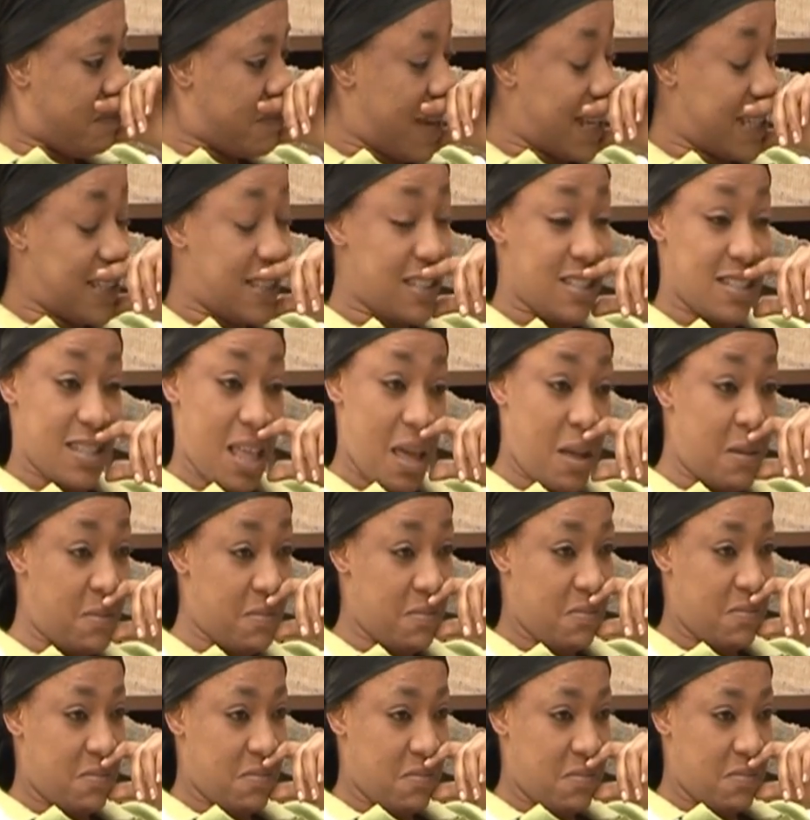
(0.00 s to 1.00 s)
My sister,
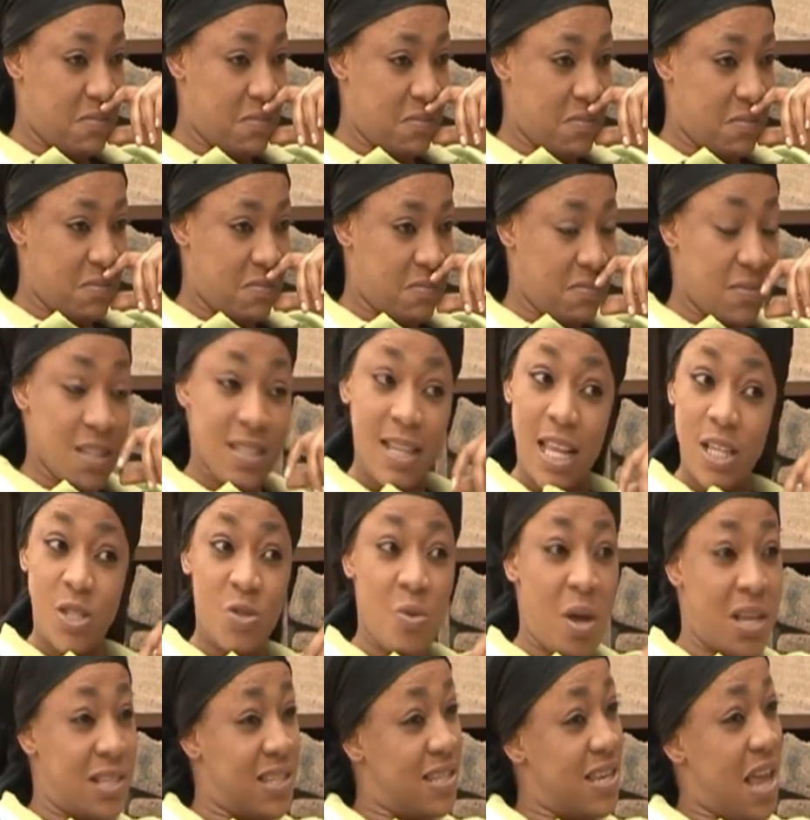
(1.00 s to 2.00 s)
I
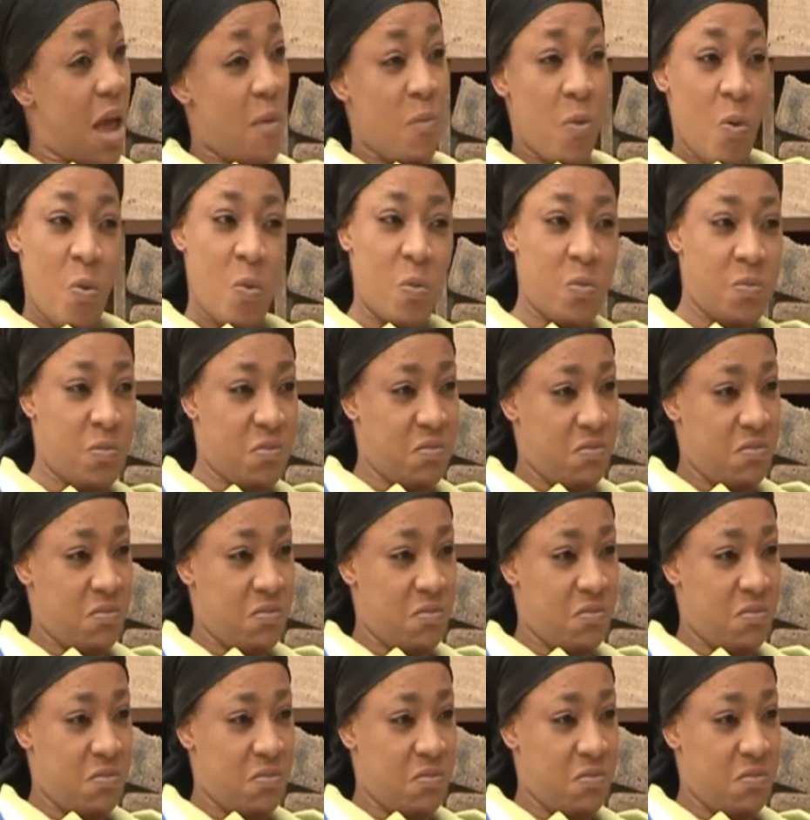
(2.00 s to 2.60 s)
saw a Siamo.